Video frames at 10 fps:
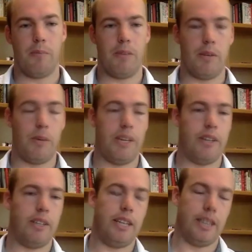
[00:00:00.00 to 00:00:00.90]
We
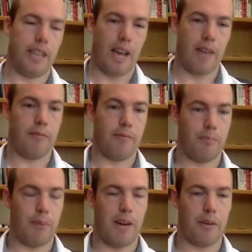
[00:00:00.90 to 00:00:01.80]
could get that
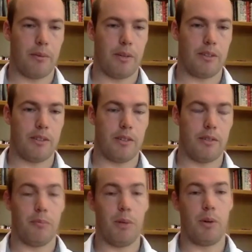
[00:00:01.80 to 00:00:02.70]
bow
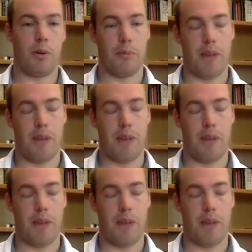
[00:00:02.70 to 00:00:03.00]
thruster motor